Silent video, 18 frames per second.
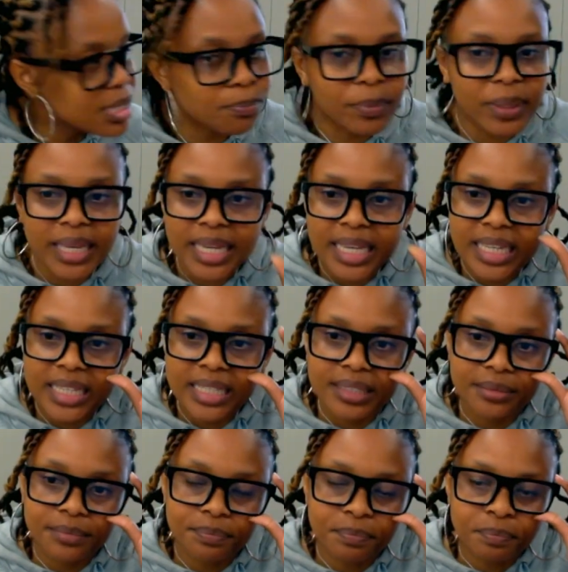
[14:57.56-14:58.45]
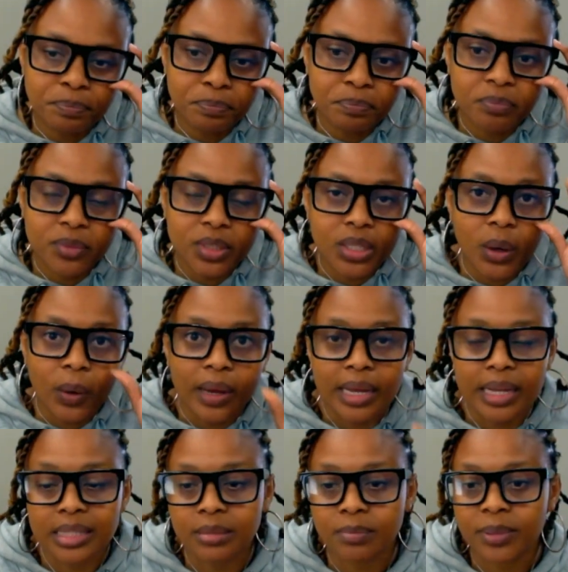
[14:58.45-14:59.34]
been
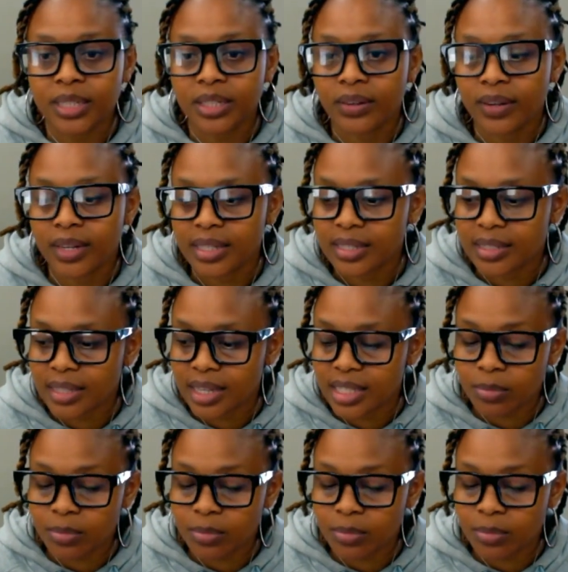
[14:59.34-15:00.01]
crazy,